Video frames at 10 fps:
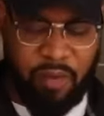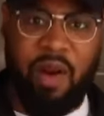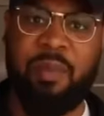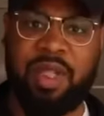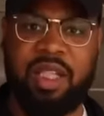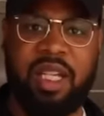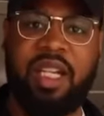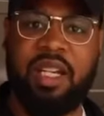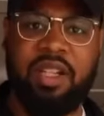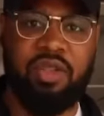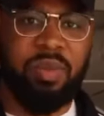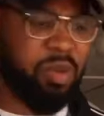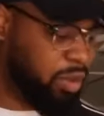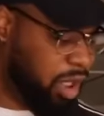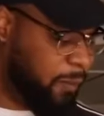or whatever. I'll put the link in the
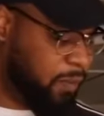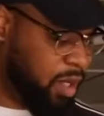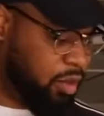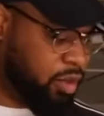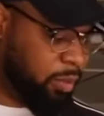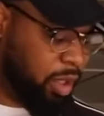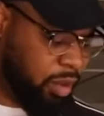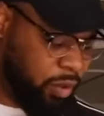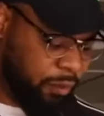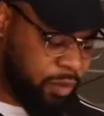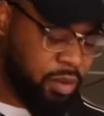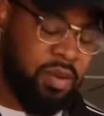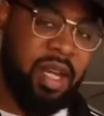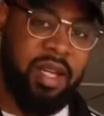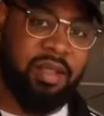description below. So I'm gonna
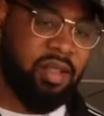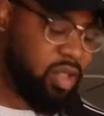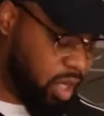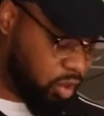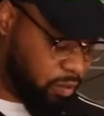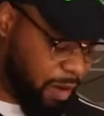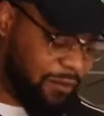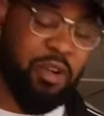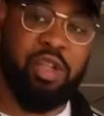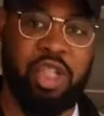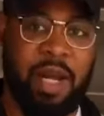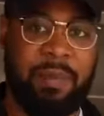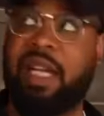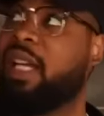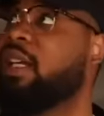review this. This is actually my first
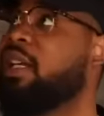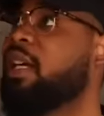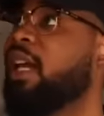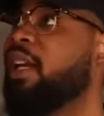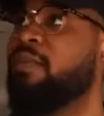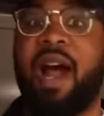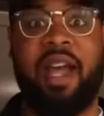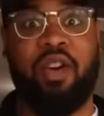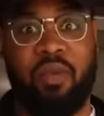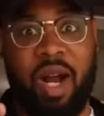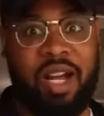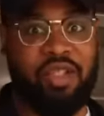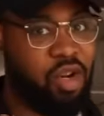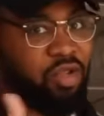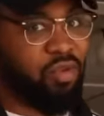shop light in my
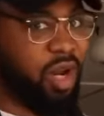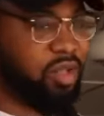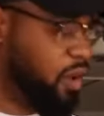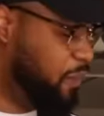garage, car's garage.